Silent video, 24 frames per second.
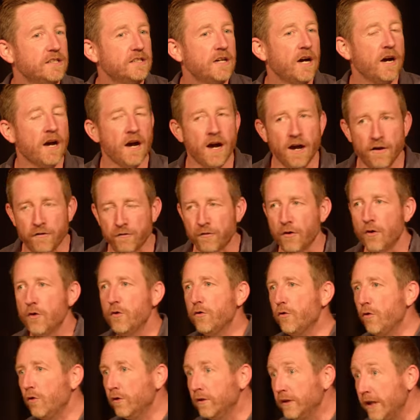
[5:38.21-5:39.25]
As those
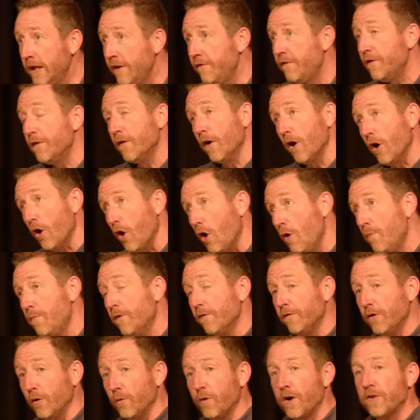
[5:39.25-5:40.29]
who live in the hope
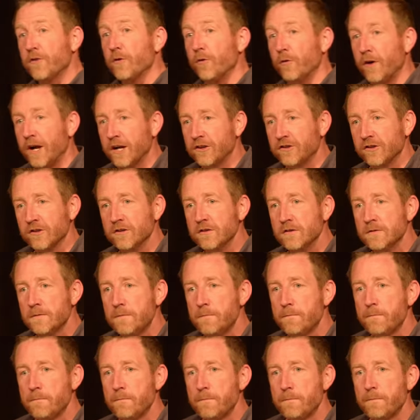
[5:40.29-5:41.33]
of the resurrection,
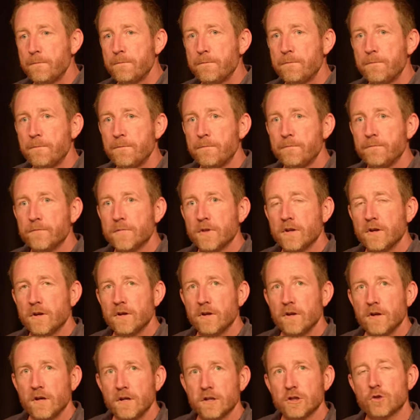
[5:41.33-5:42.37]

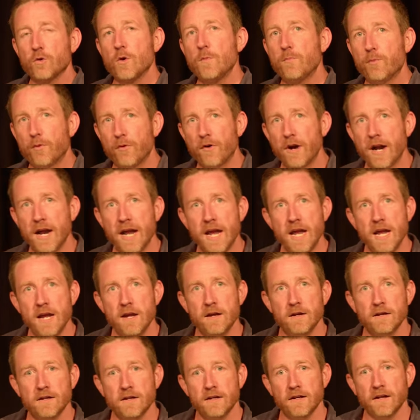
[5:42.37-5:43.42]
do we pray
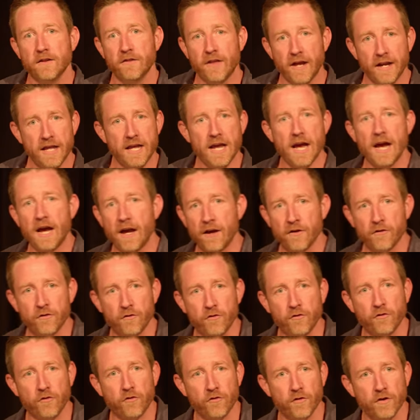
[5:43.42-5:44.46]
that he
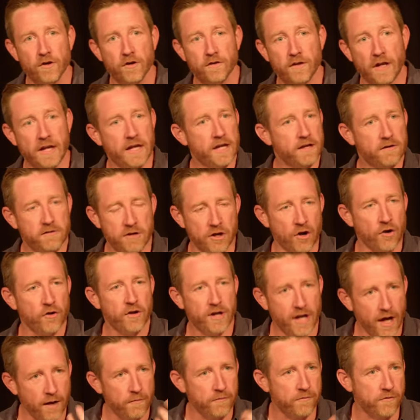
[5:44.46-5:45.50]

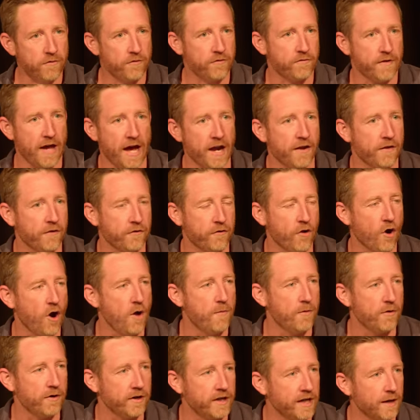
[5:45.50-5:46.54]
comes out of this
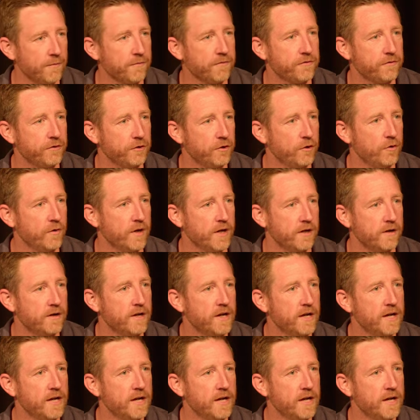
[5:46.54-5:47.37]
coma and comes to and